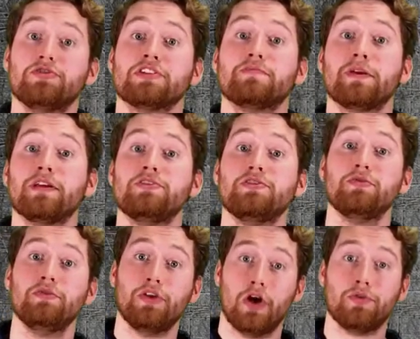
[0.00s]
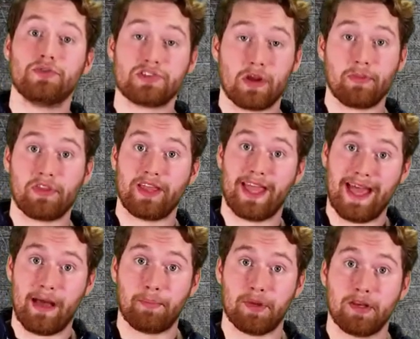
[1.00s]
just because you know something
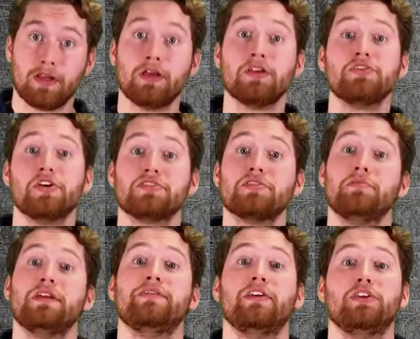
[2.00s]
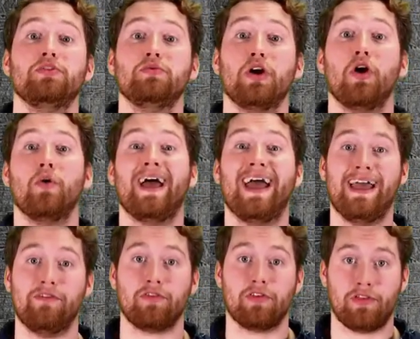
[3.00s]
happened doesn't mean that you know
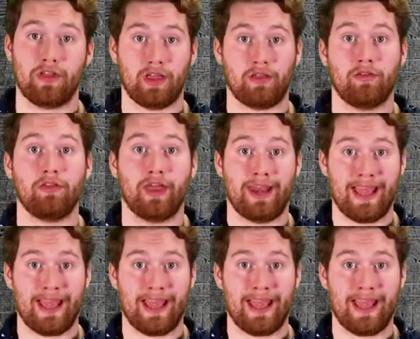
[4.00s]
everything that